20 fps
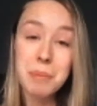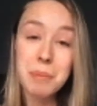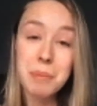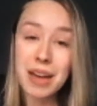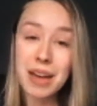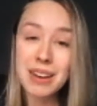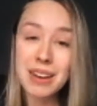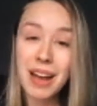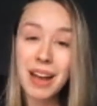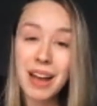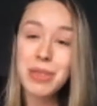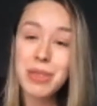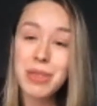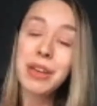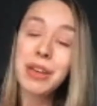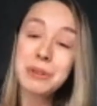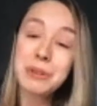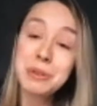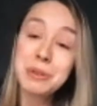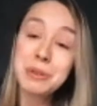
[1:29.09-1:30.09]
But I
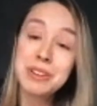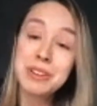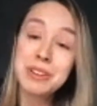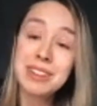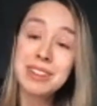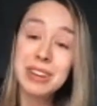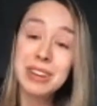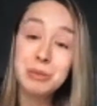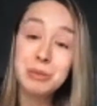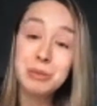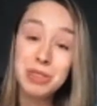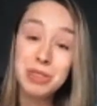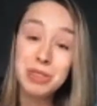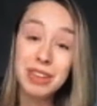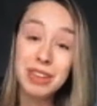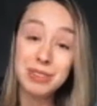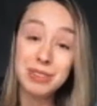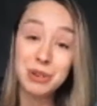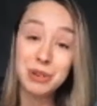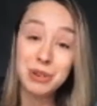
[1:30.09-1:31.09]
think we'll continue with
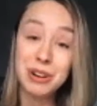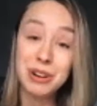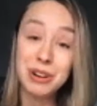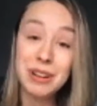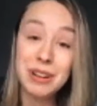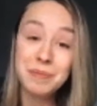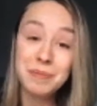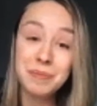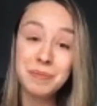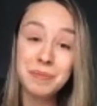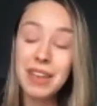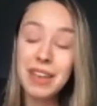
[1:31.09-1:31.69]
this story.